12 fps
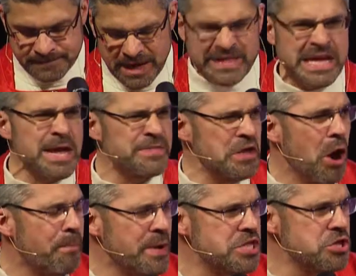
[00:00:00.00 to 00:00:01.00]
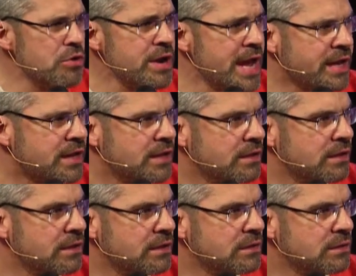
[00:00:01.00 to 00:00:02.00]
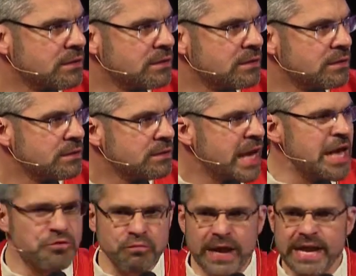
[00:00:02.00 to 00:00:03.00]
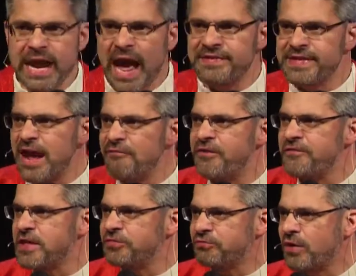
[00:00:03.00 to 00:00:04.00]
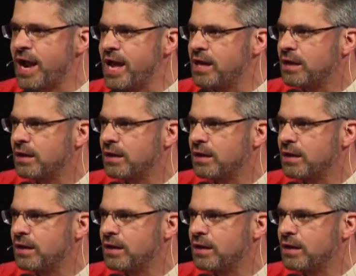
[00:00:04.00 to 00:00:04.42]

The Ethiopian eunuch, he's reading Isaiah fifty-three.